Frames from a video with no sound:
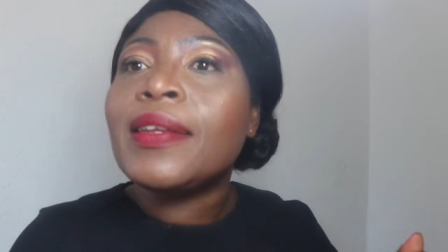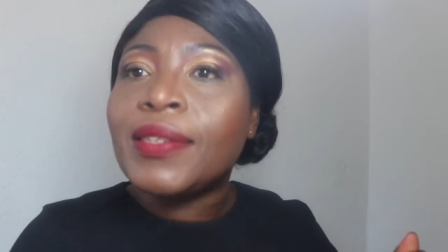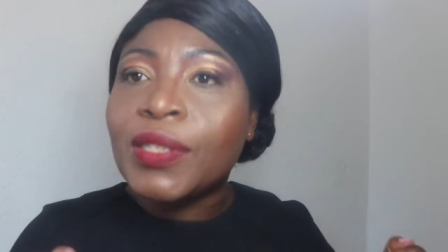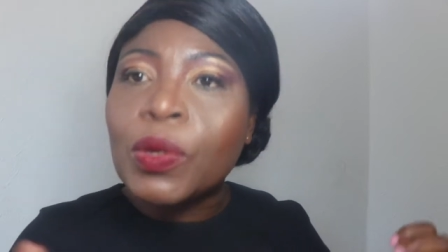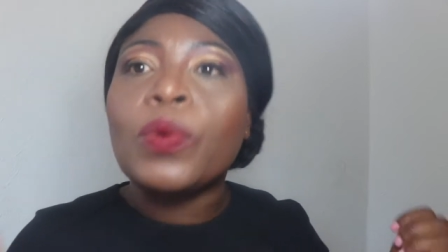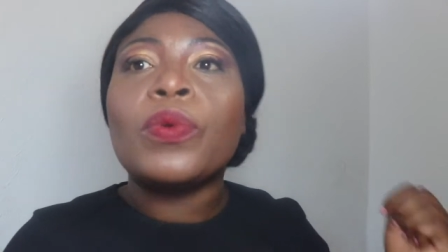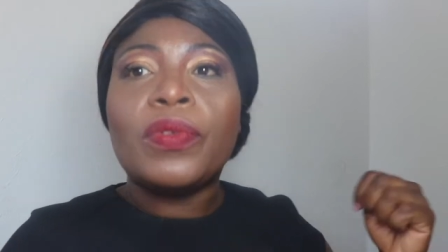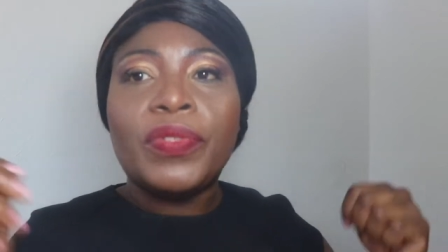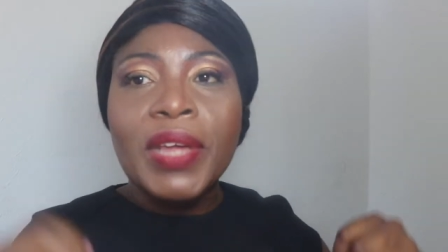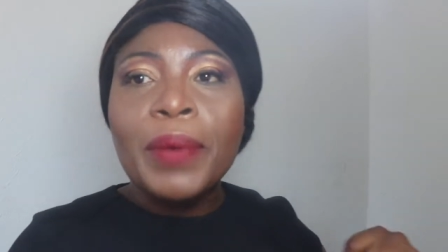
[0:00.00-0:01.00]
so
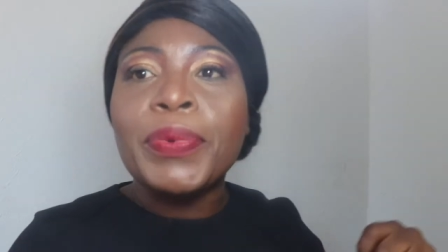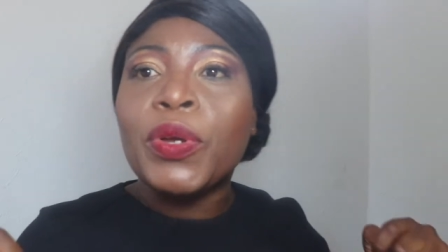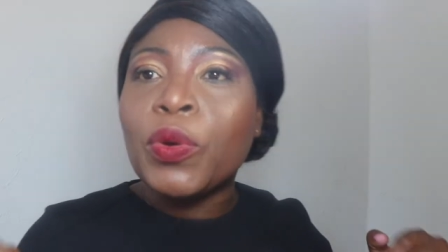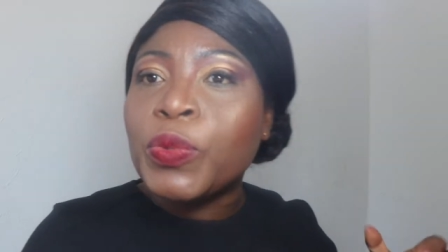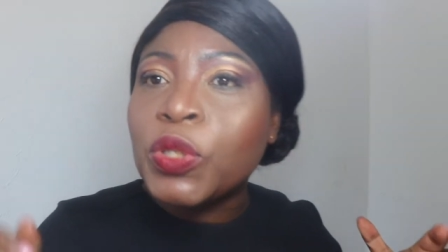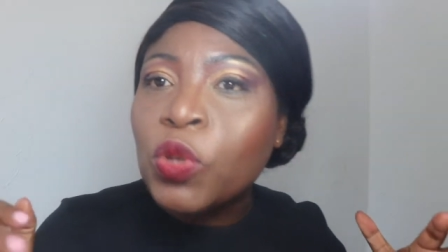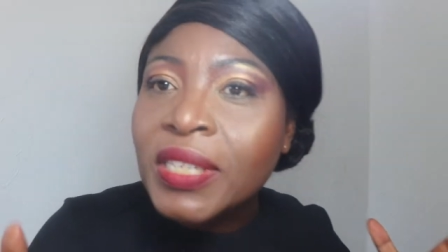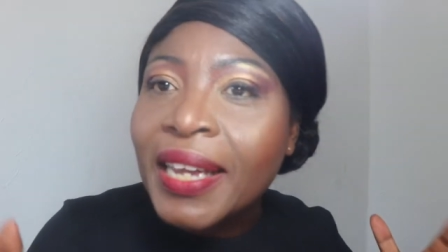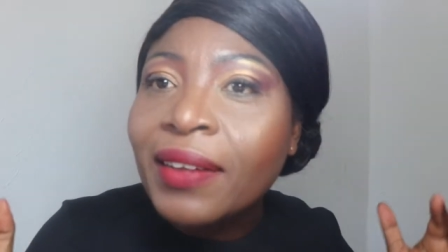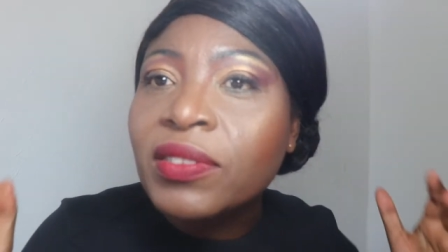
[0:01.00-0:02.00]
there we go
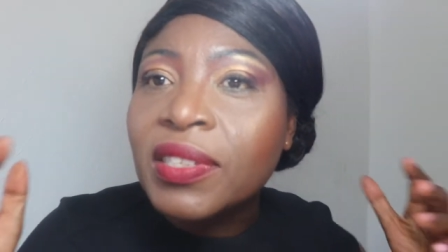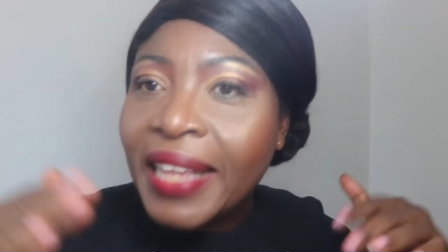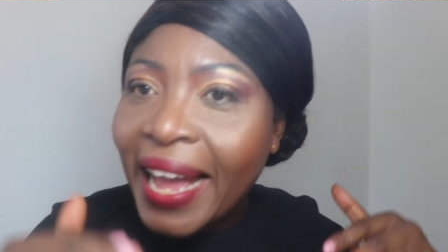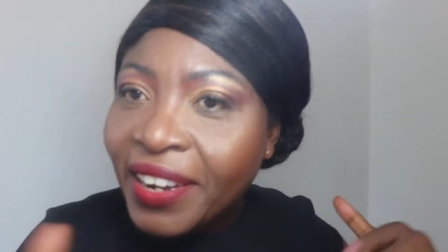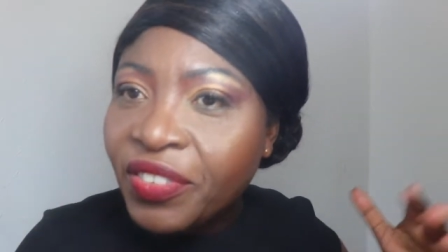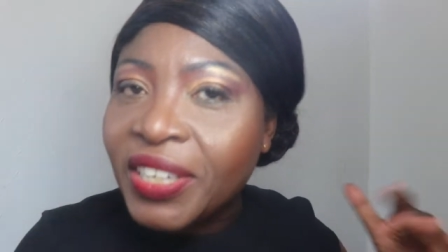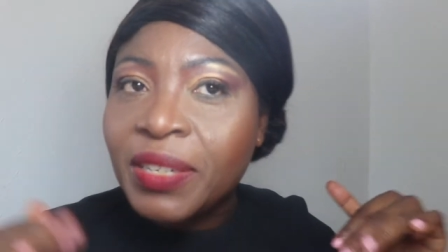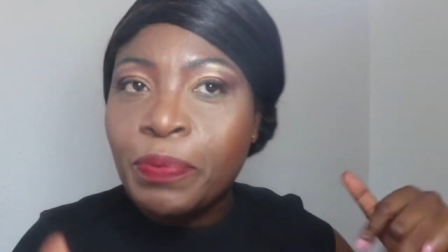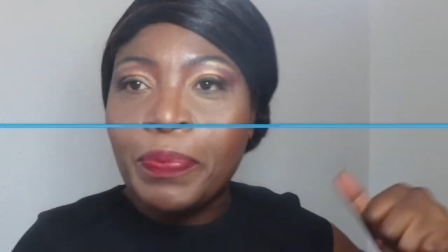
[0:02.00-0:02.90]
sorting out the hydration